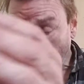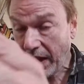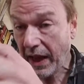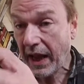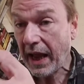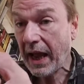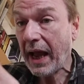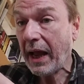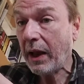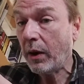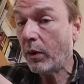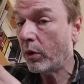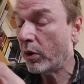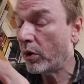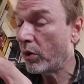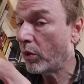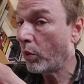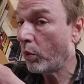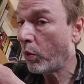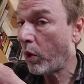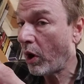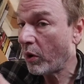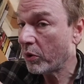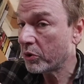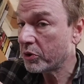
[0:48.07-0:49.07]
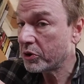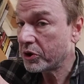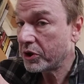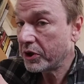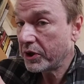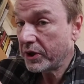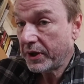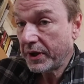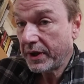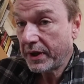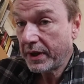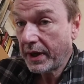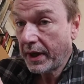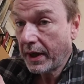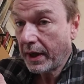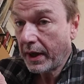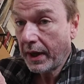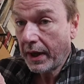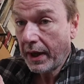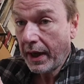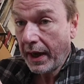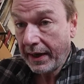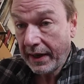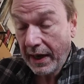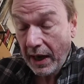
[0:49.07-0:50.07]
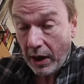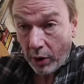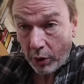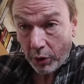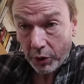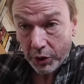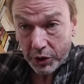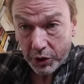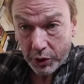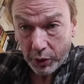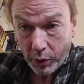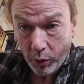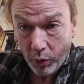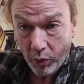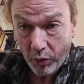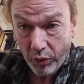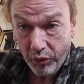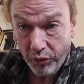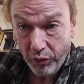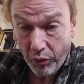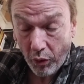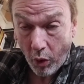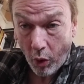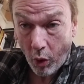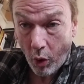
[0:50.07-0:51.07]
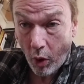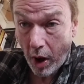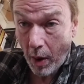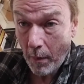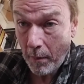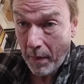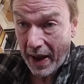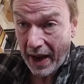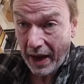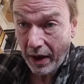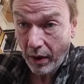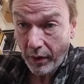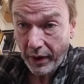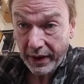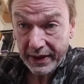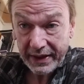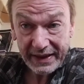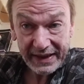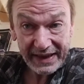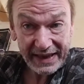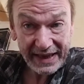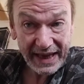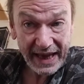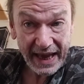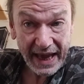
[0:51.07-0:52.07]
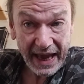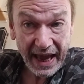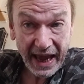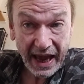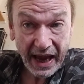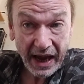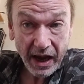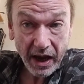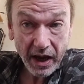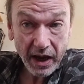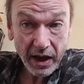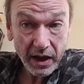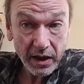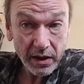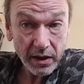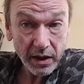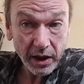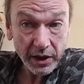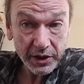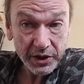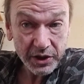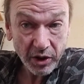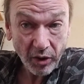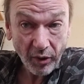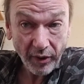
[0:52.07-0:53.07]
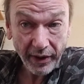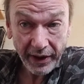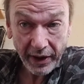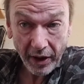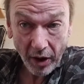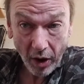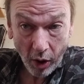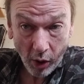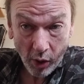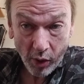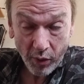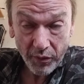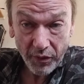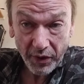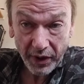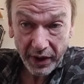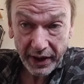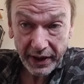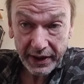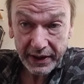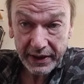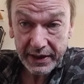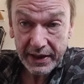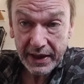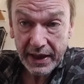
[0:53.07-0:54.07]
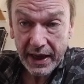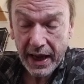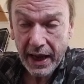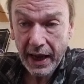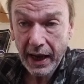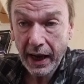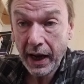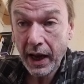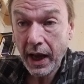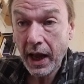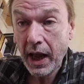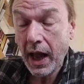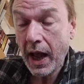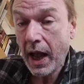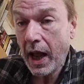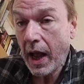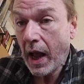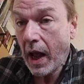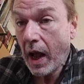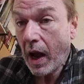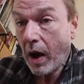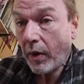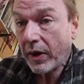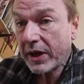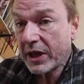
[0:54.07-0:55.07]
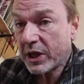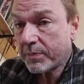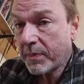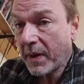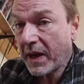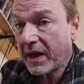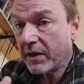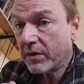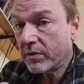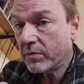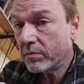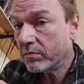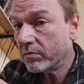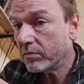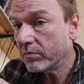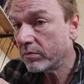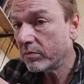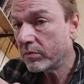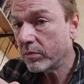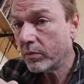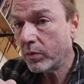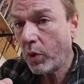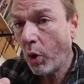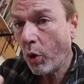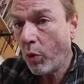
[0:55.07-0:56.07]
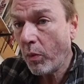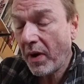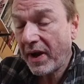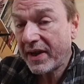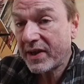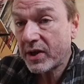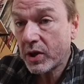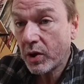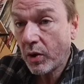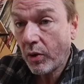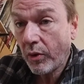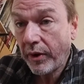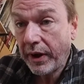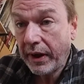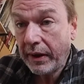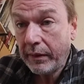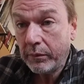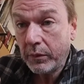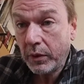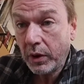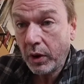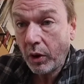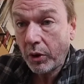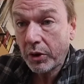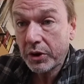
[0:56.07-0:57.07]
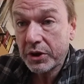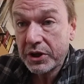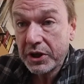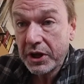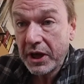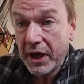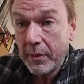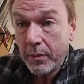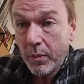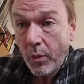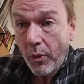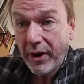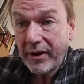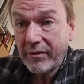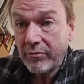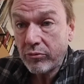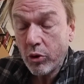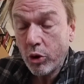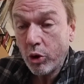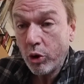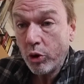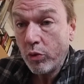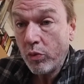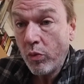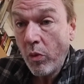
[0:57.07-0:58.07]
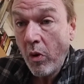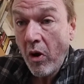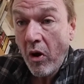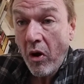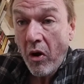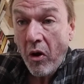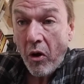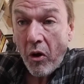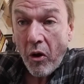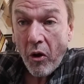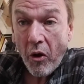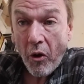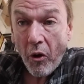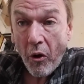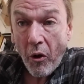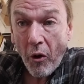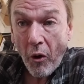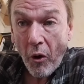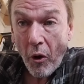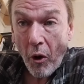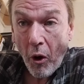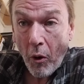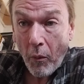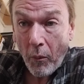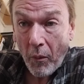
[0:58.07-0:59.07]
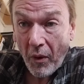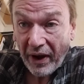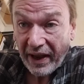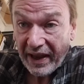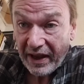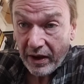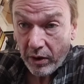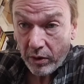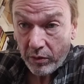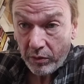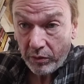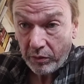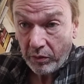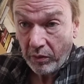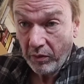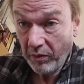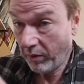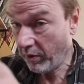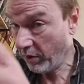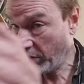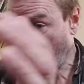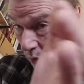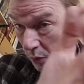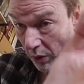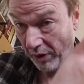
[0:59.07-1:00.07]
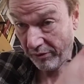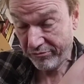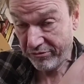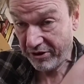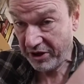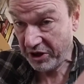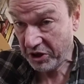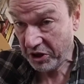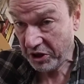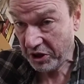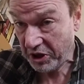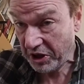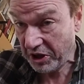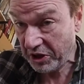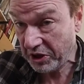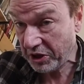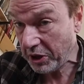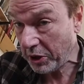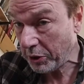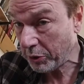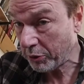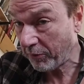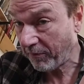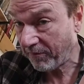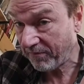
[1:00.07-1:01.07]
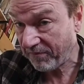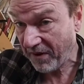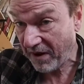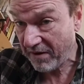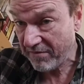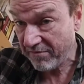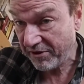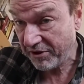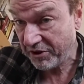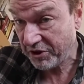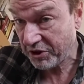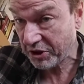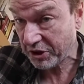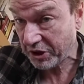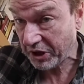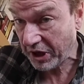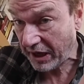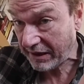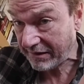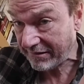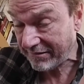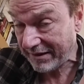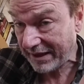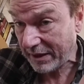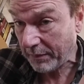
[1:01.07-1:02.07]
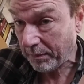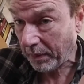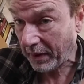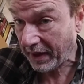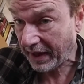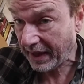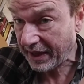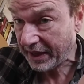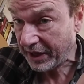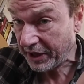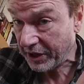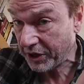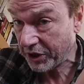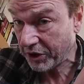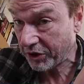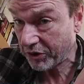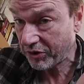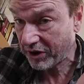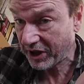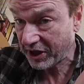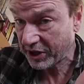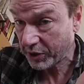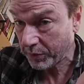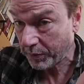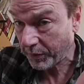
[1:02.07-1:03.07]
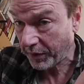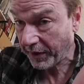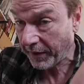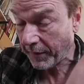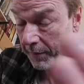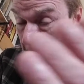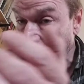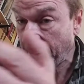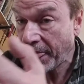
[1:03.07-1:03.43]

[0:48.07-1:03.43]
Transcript: and whilst in that hostel for about a year, slightly over a year, I spent all my time locked in my room on my own. One reason is it's a very scary place, trust me.